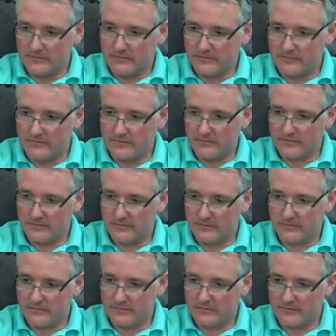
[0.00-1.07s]

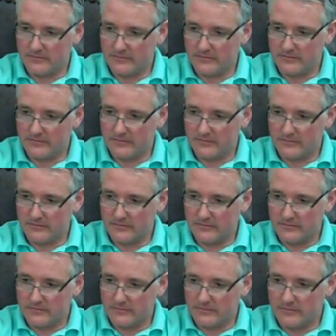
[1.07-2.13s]

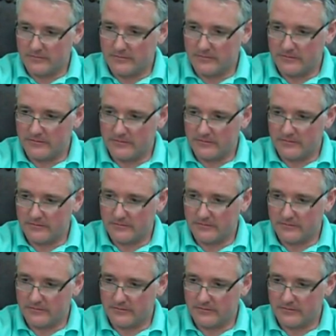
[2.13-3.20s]

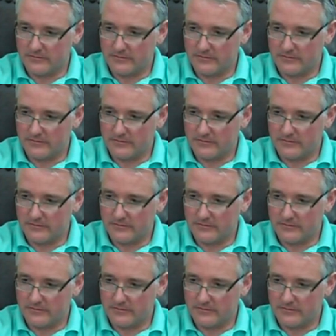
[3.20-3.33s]
This person isn't speaking.